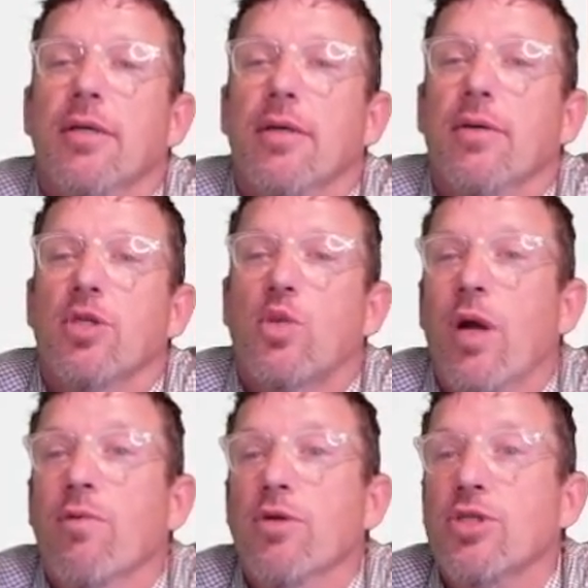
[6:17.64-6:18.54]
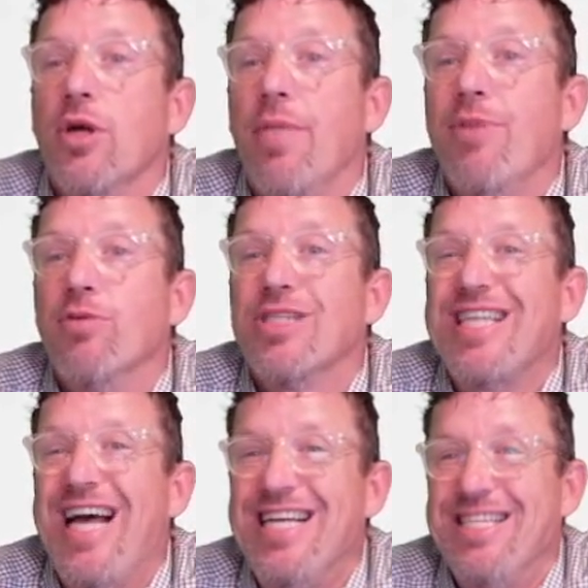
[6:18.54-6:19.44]
square roots are on both
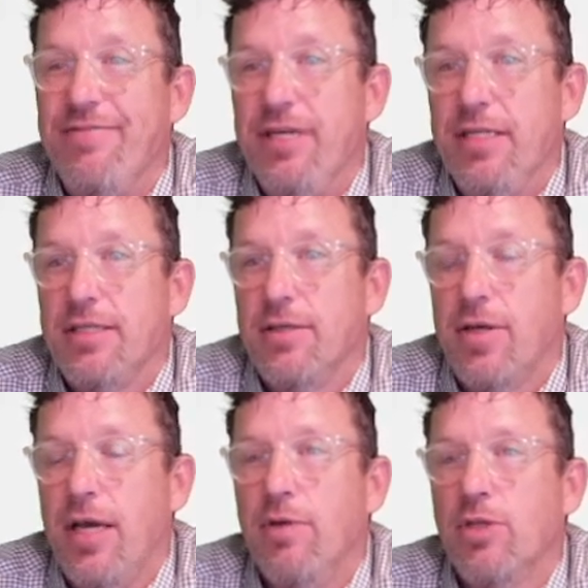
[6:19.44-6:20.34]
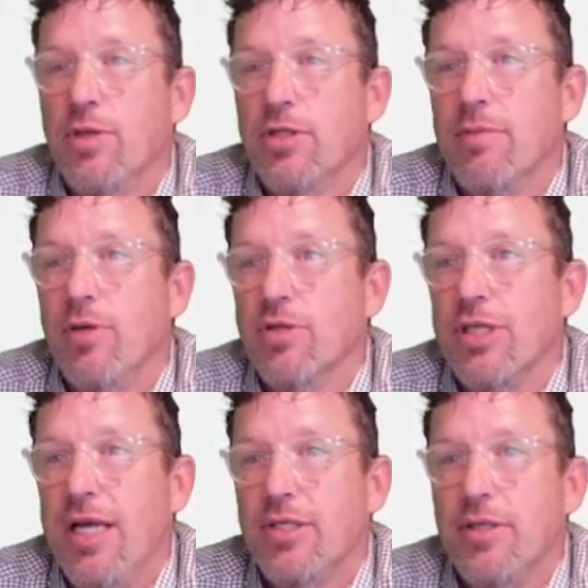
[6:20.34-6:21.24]
sides of this. Okay, which ones are on both
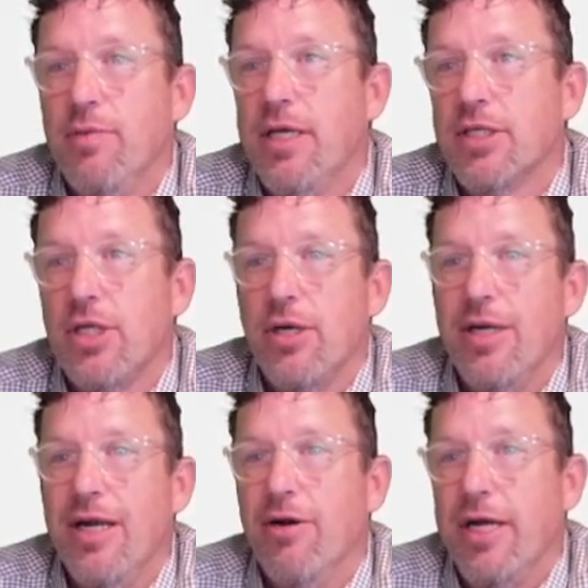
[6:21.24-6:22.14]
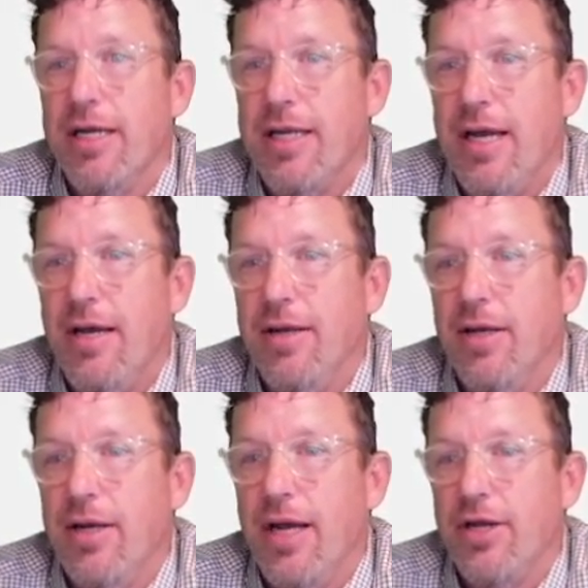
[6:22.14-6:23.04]
sides. So then we can start narrowing it down
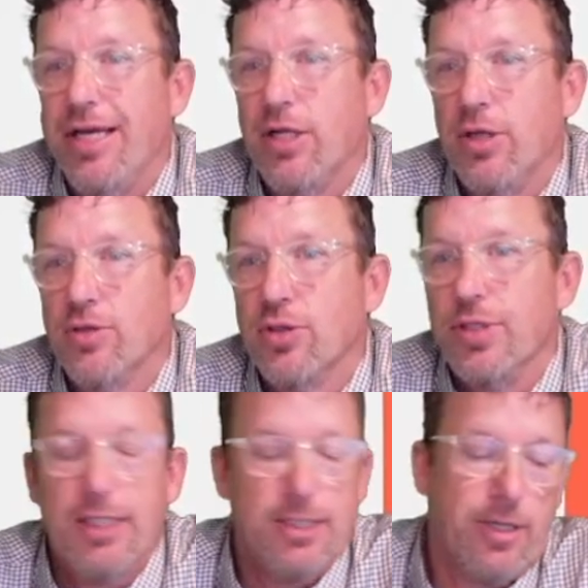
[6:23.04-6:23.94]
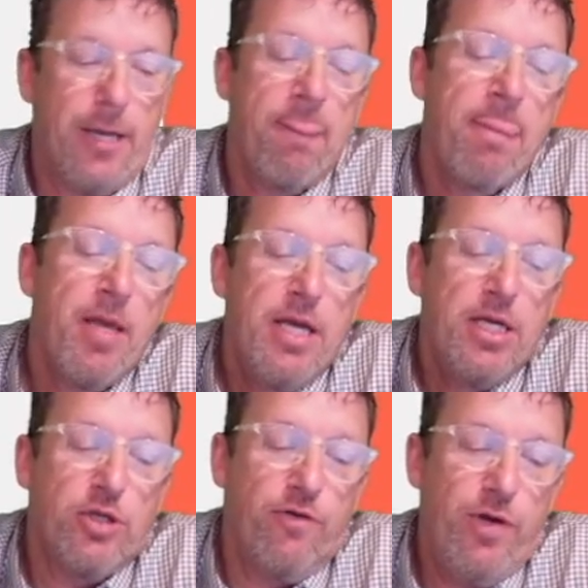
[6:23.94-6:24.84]
on how to get closer to this. Okay,
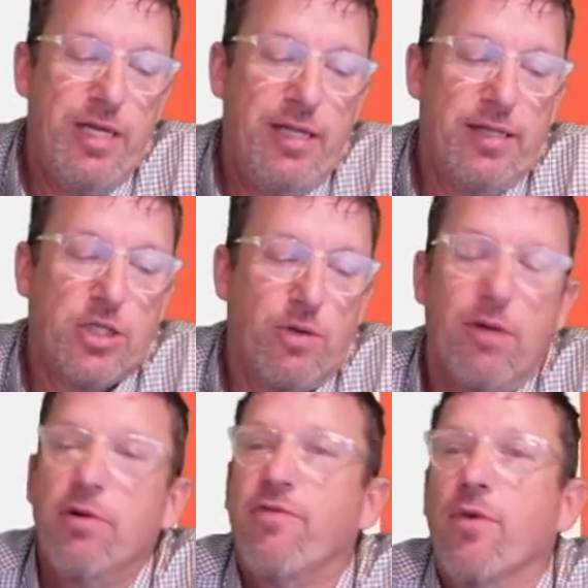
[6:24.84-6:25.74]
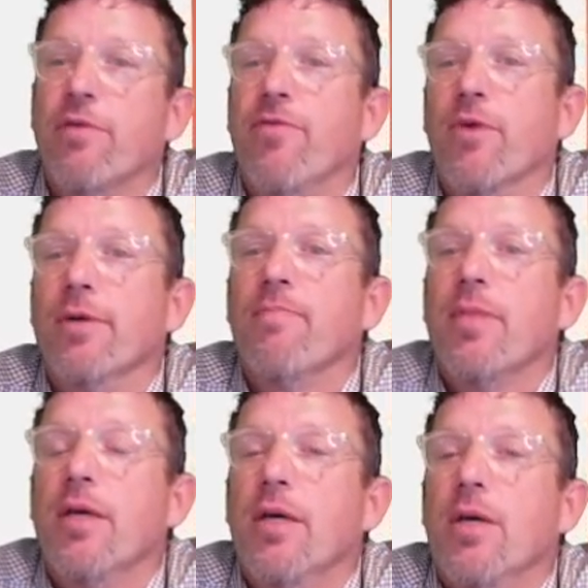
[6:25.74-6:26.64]
so if we did the square root of 44,
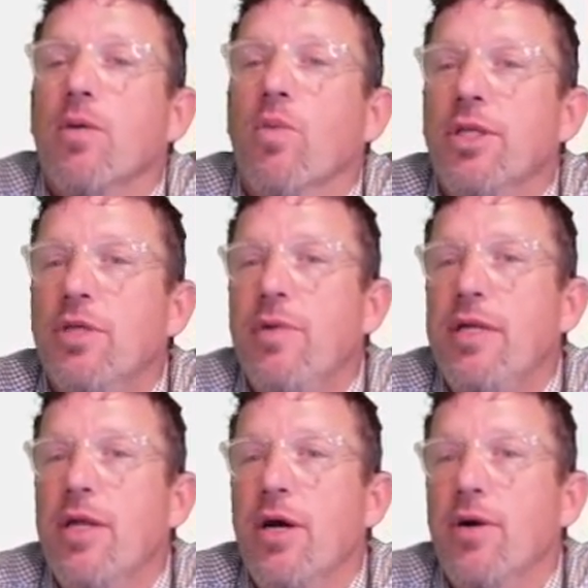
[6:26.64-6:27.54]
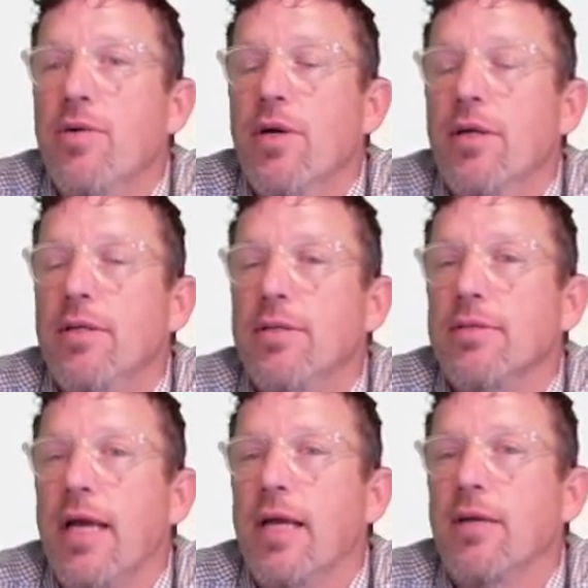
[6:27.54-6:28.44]
what do we know?
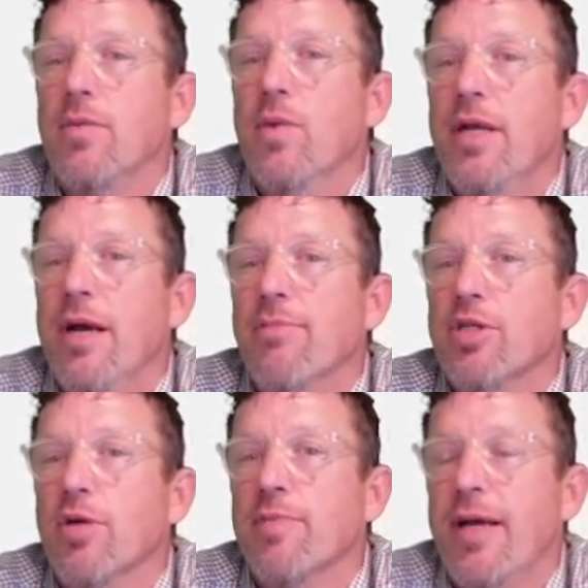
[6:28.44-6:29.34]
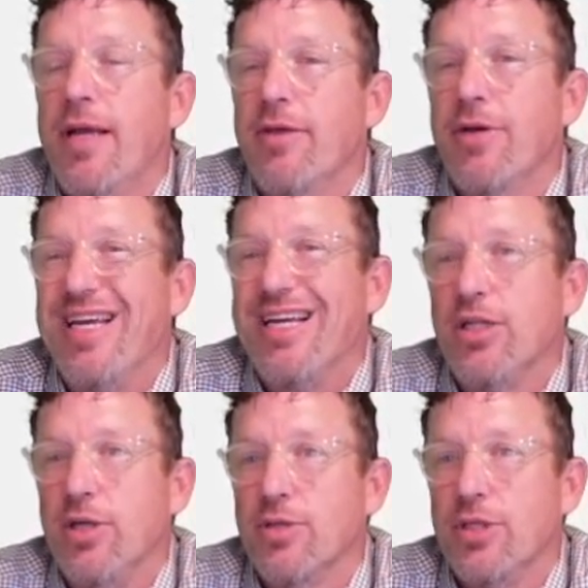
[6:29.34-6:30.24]
Like, what numbers multiply together to get
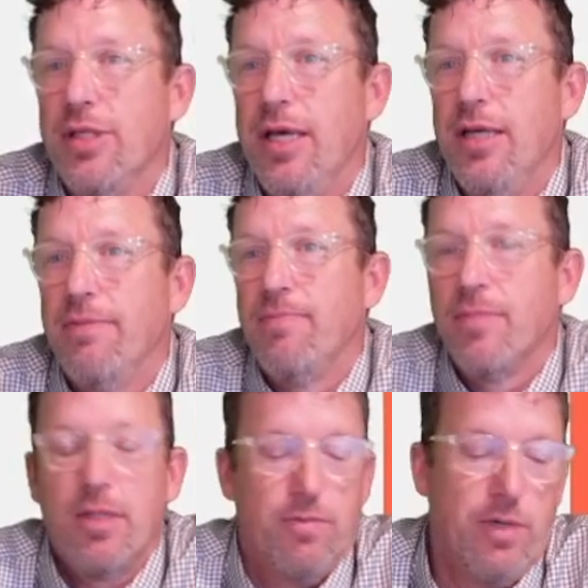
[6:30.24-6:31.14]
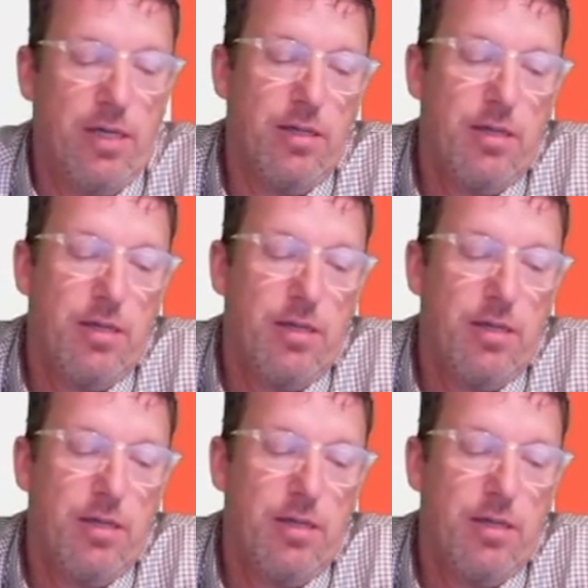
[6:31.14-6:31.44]
close to that? Well,